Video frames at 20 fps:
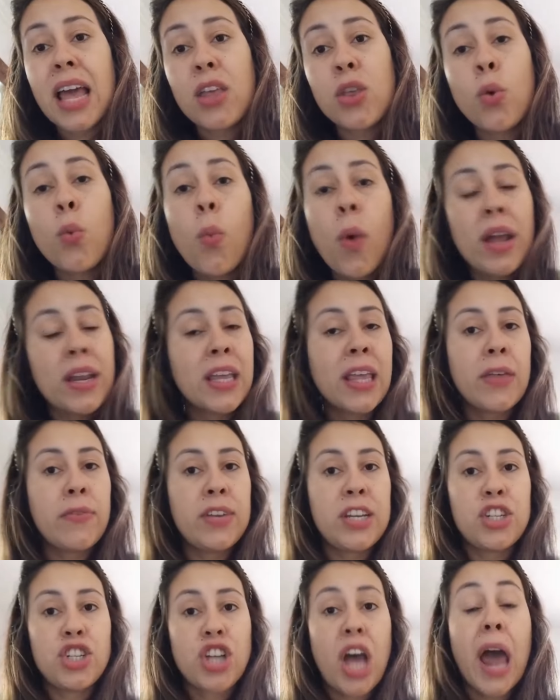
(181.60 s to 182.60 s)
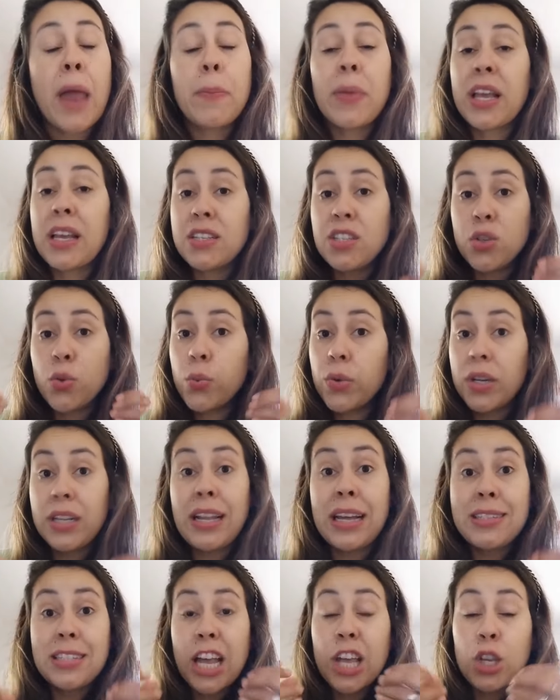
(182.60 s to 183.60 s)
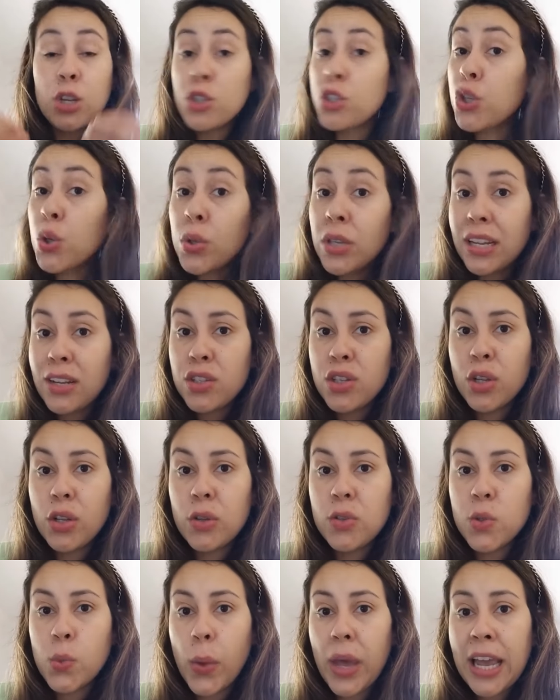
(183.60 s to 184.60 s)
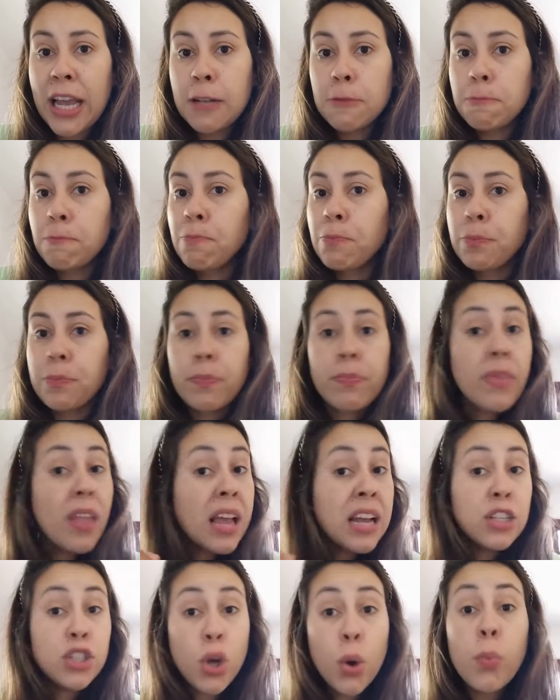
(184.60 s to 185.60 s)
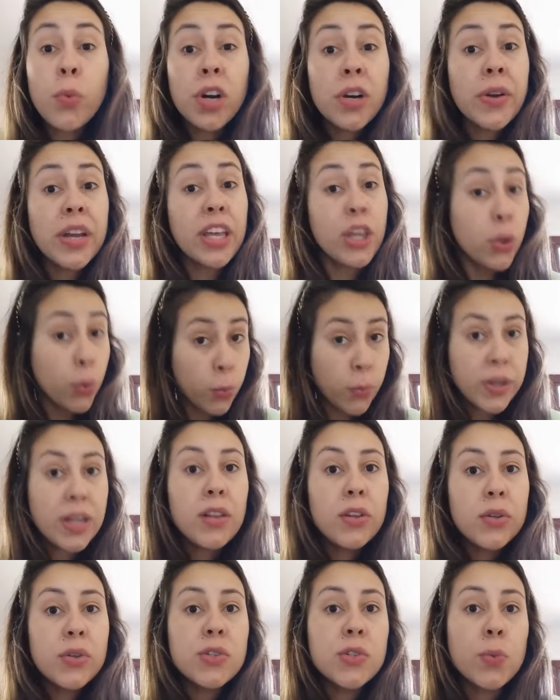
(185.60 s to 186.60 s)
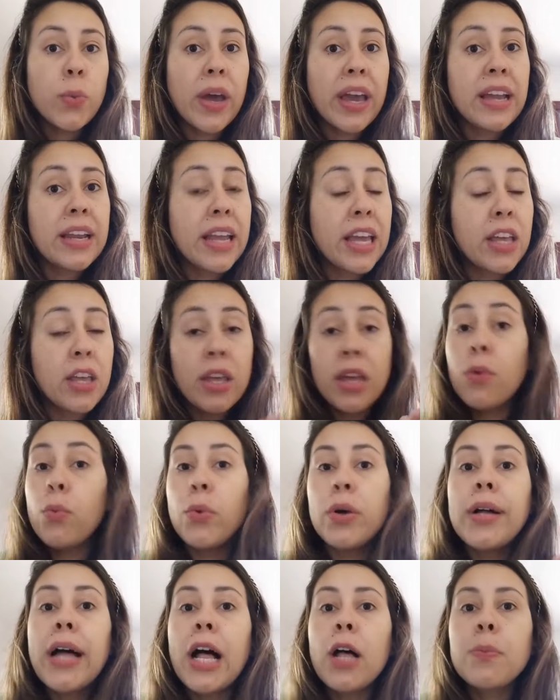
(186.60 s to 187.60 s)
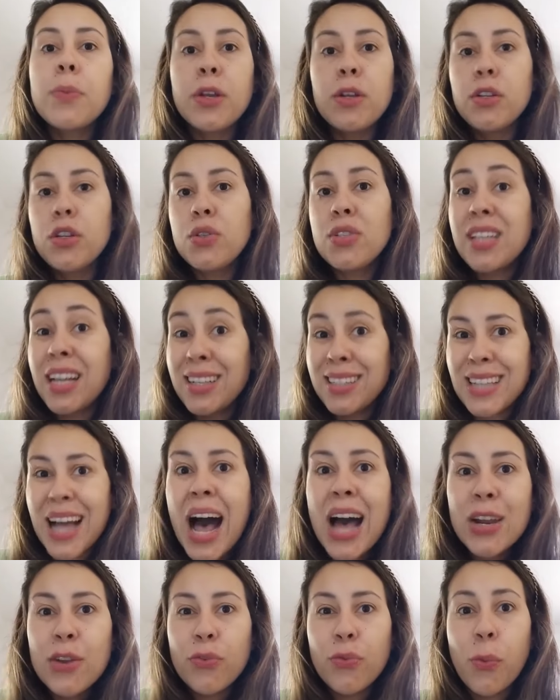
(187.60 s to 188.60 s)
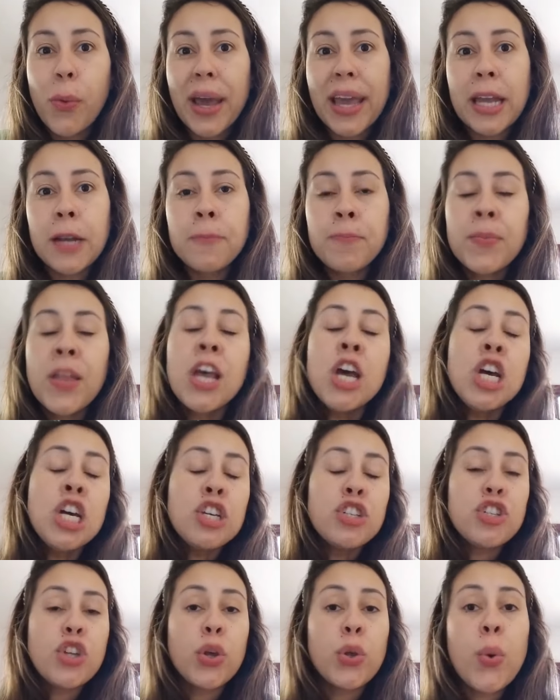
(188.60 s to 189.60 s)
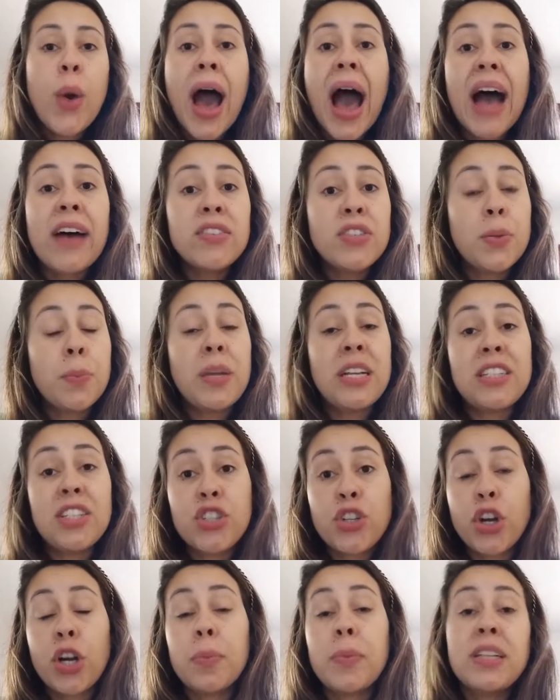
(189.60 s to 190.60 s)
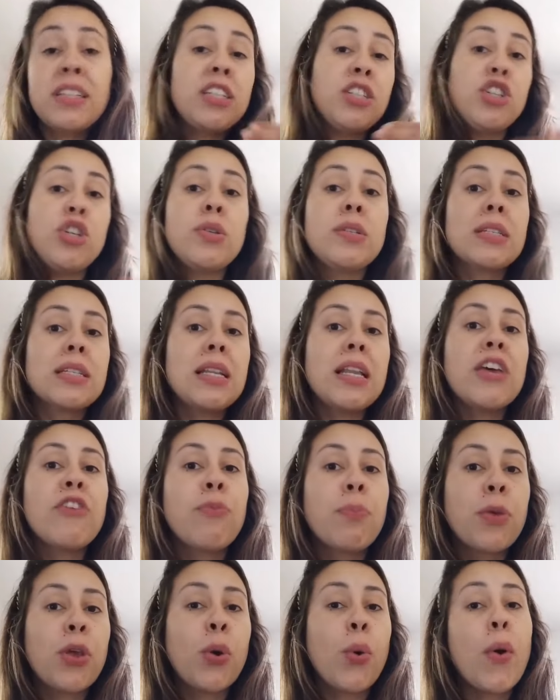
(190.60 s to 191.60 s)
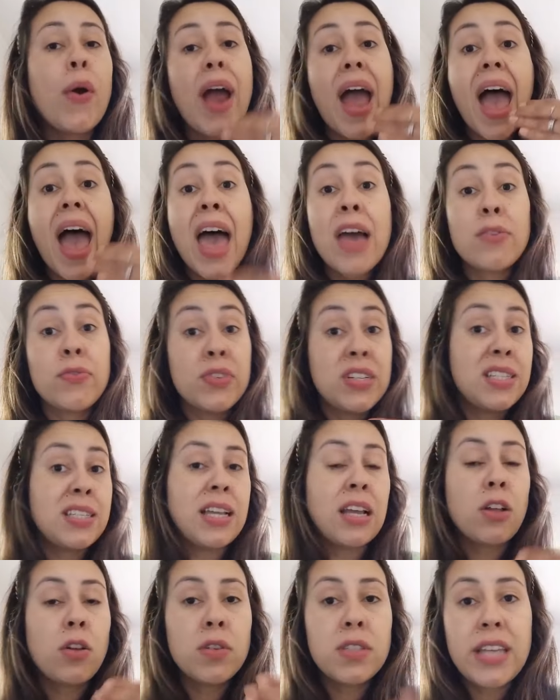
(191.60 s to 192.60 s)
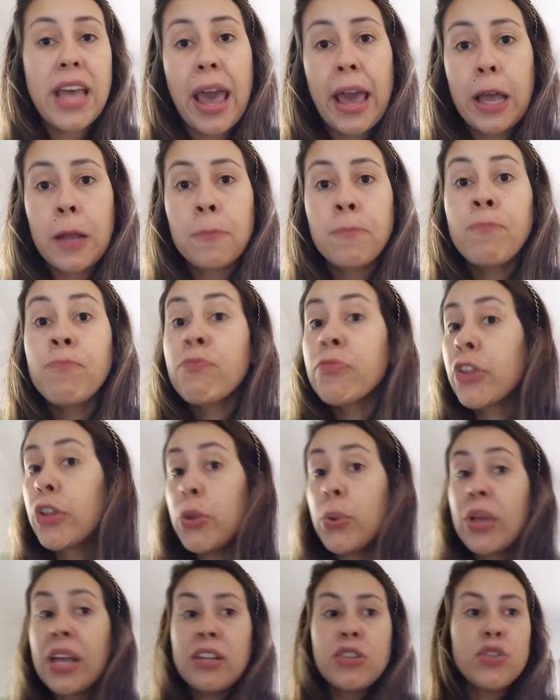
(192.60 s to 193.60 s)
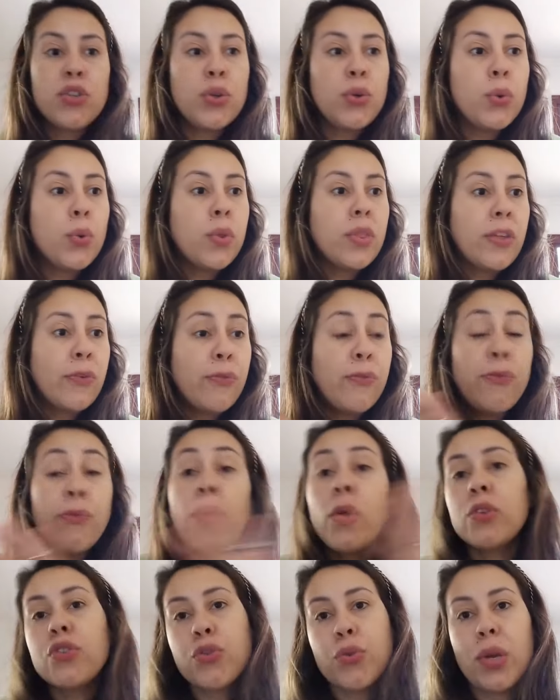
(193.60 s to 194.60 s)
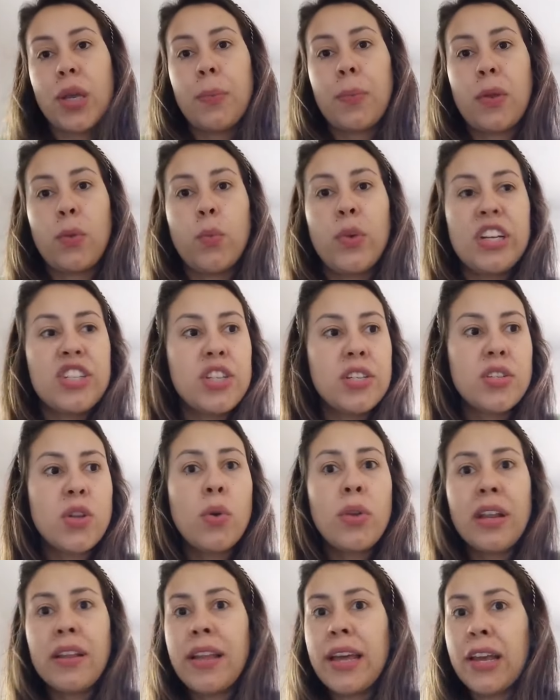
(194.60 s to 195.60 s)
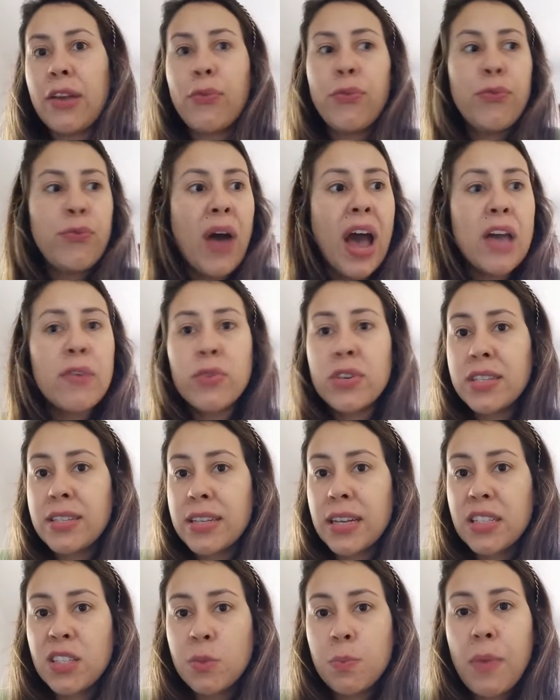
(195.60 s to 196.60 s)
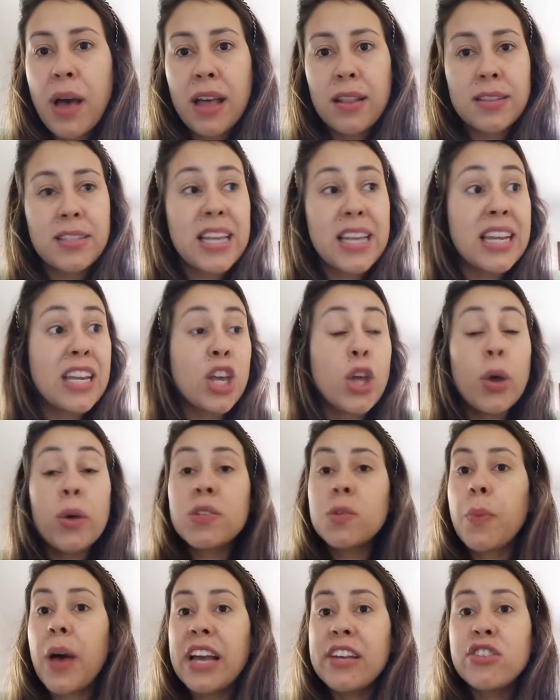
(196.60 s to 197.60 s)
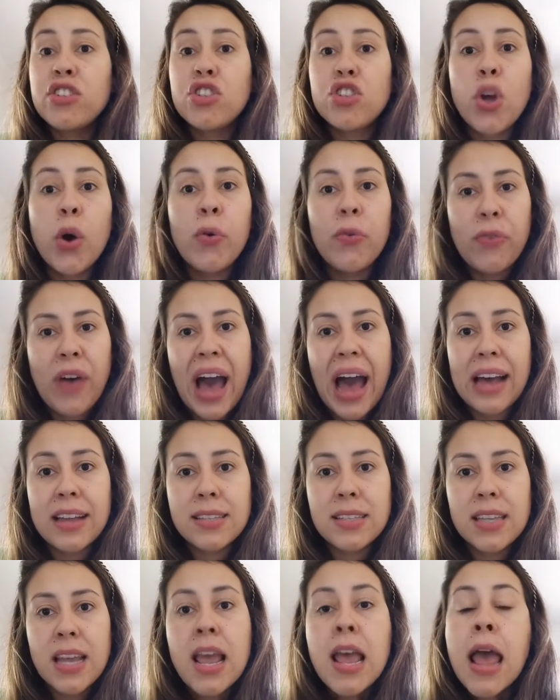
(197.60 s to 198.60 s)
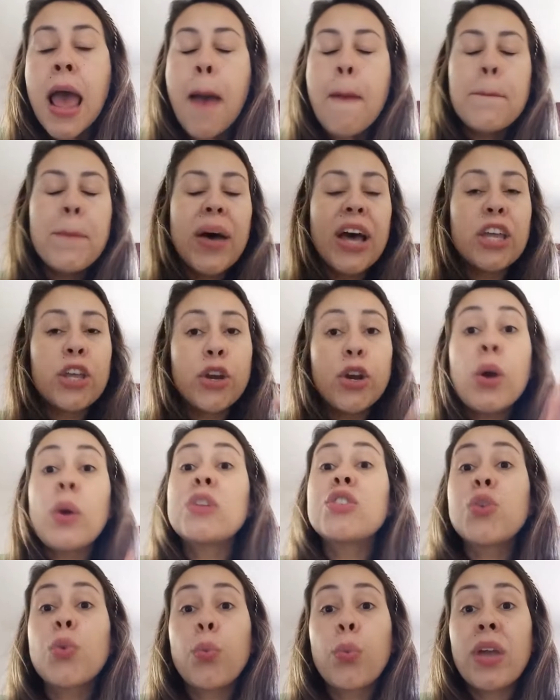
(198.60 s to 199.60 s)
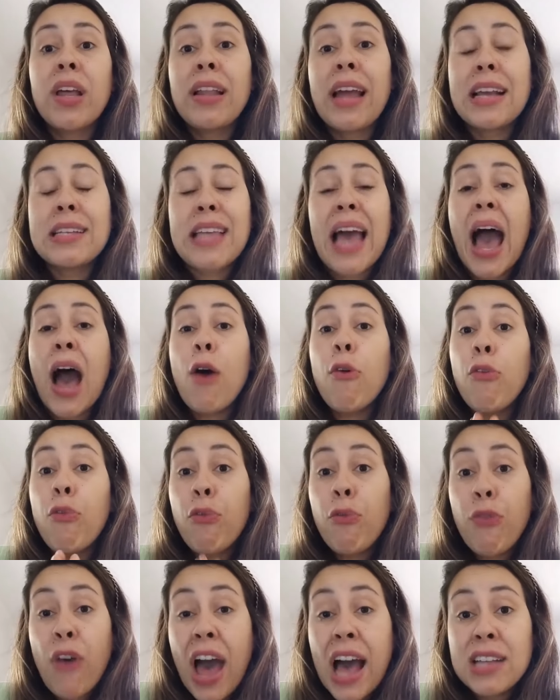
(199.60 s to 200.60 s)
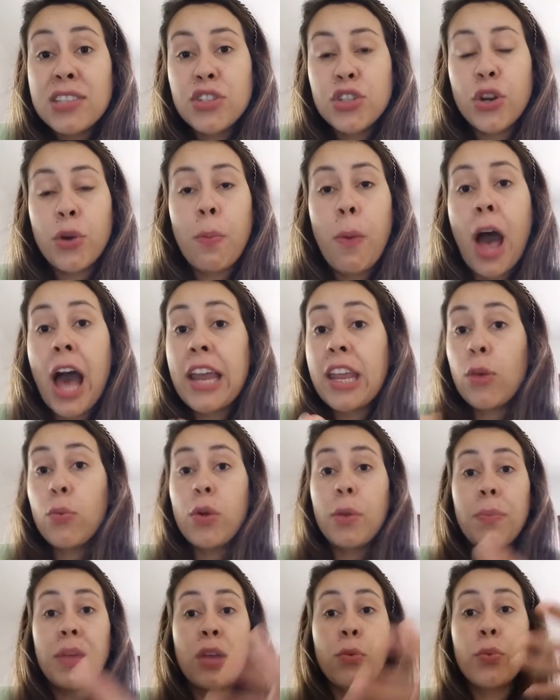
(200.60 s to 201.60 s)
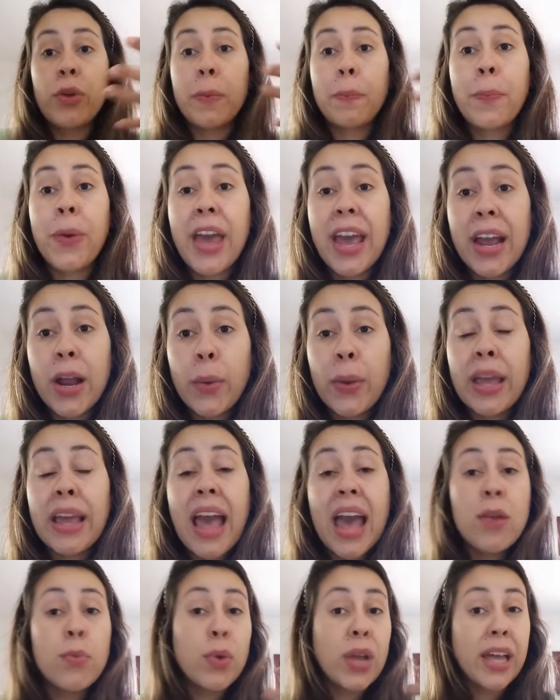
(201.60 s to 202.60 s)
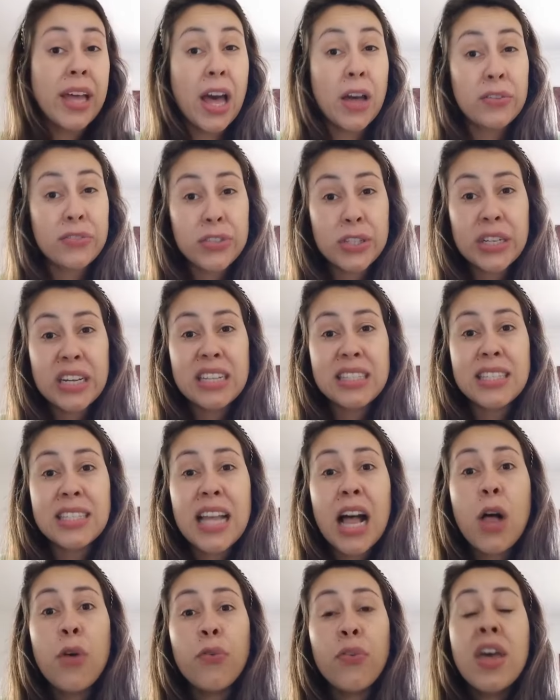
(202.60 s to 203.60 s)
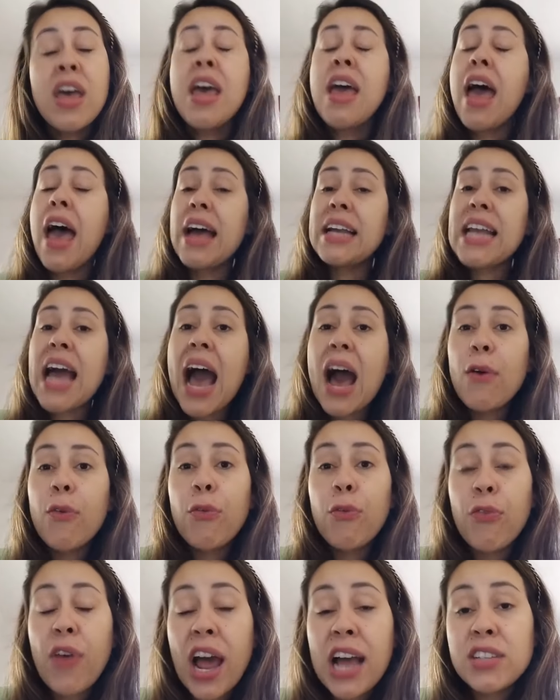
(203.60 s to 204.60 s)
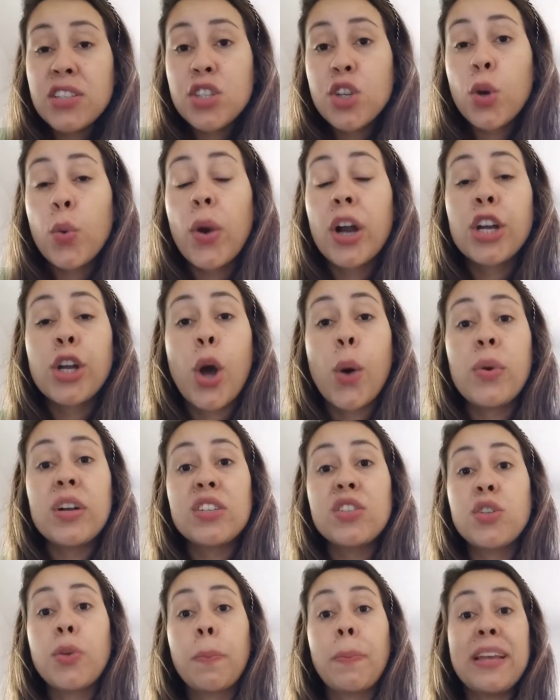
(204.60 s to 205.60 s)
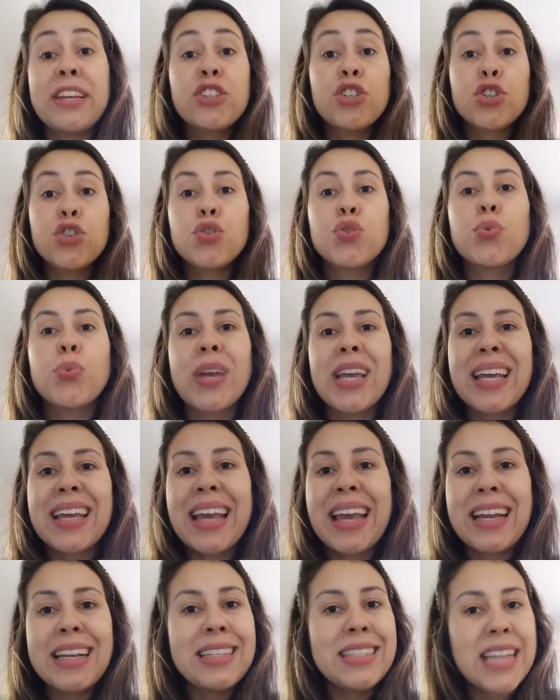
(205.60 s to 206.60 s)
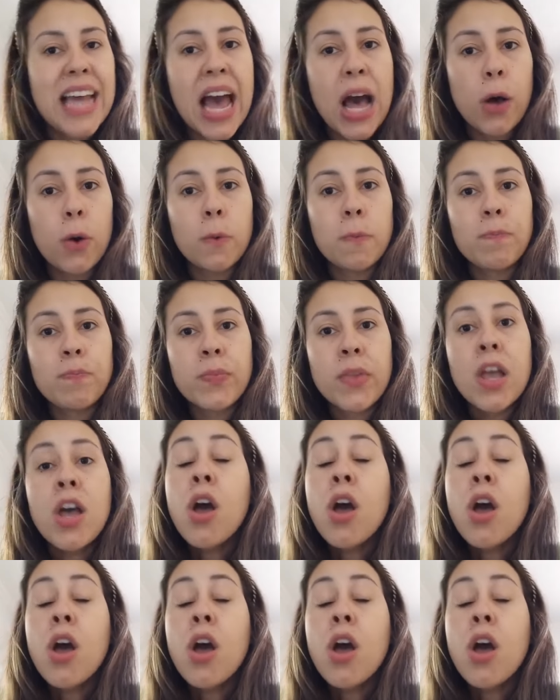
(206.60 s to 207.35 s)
that you want to give it a shot because you realize that you do need to lose weight, and don't worry, you will lose weight. It, will help you lose a lot of weight. So you have to be determined and use Liv Pure every single day. You can do the full treatment, which is only like five or six months, and it goes by so fast. But you're going to realize how fast your body will be repairing and recovering itself, and how fast you are going to be shrinking down.